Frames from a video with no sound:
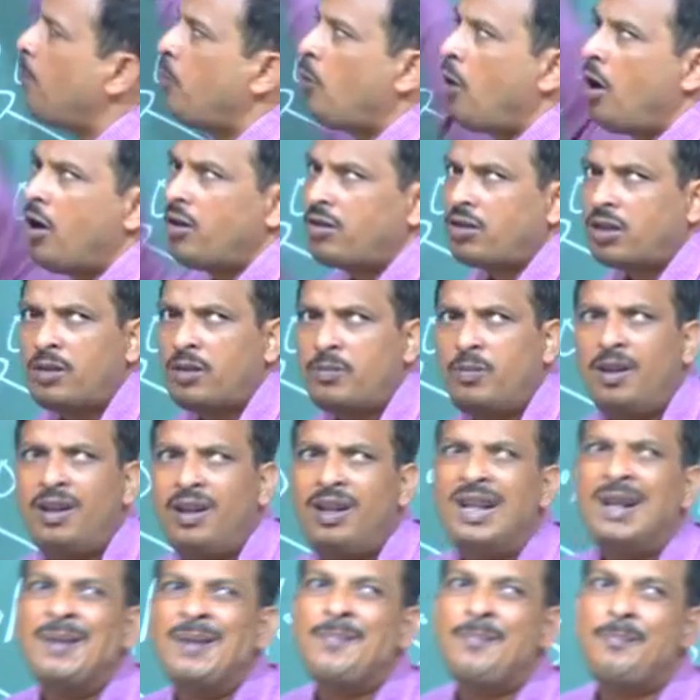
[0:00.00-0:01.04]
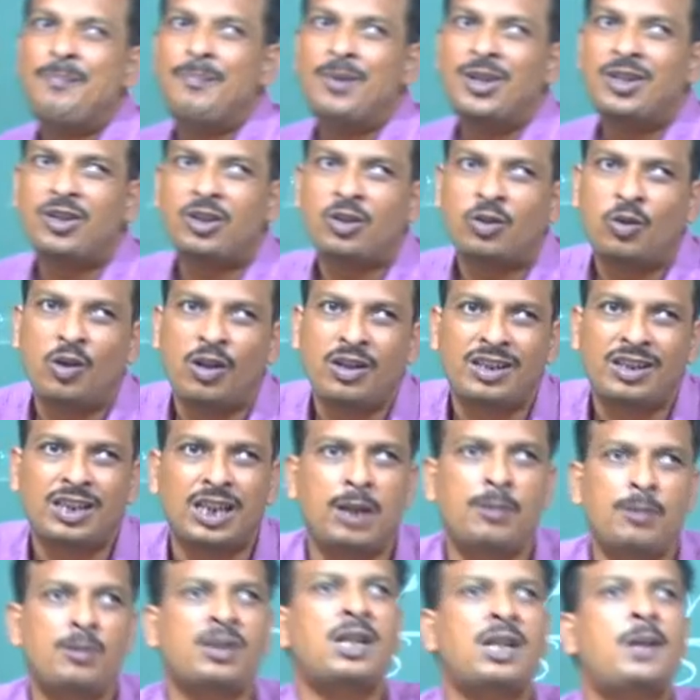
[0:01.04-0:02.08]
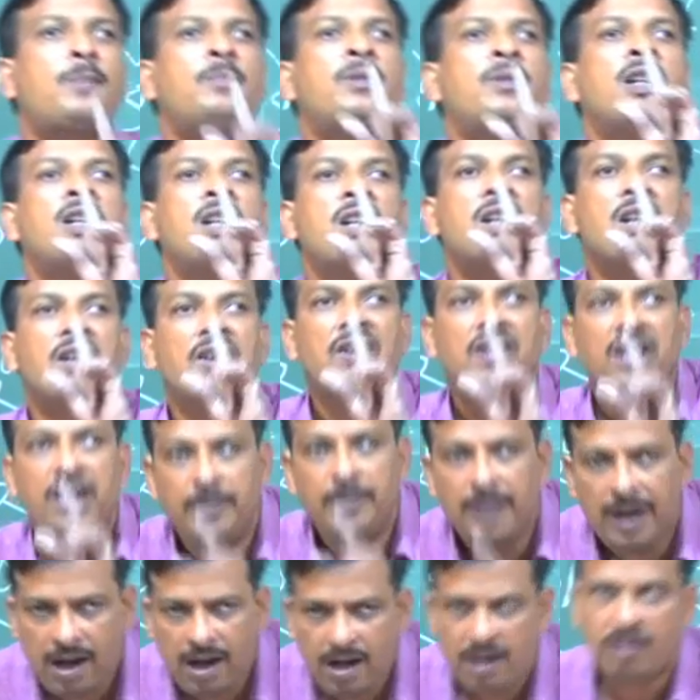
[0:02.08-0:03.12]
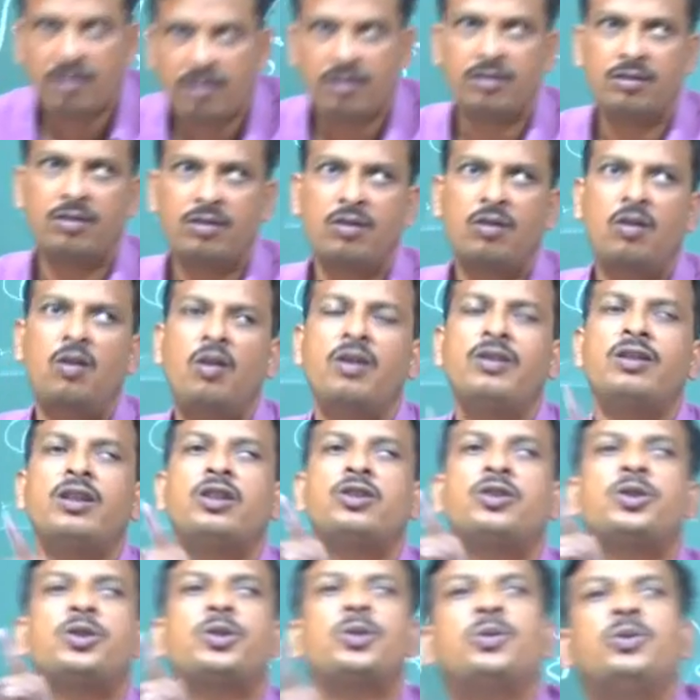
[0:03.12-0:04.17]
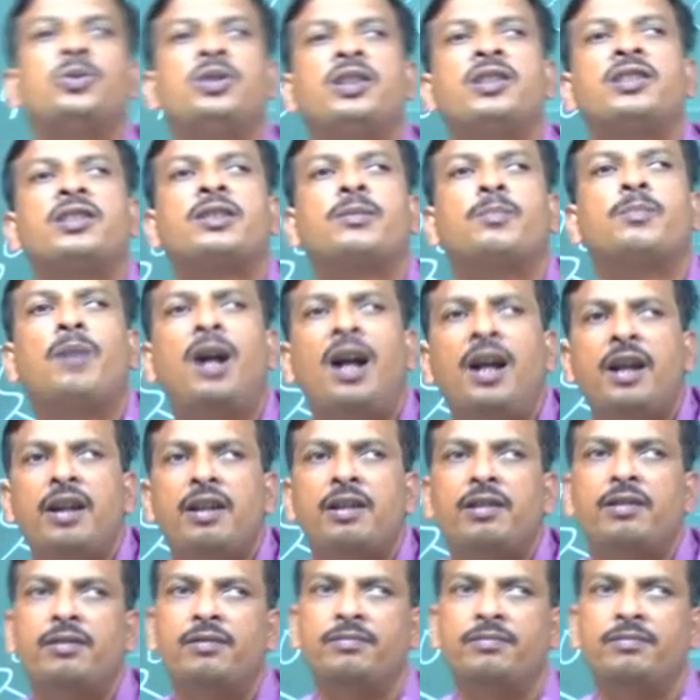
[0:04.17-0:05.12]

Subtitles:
possible misconceptions remain on the student's mind.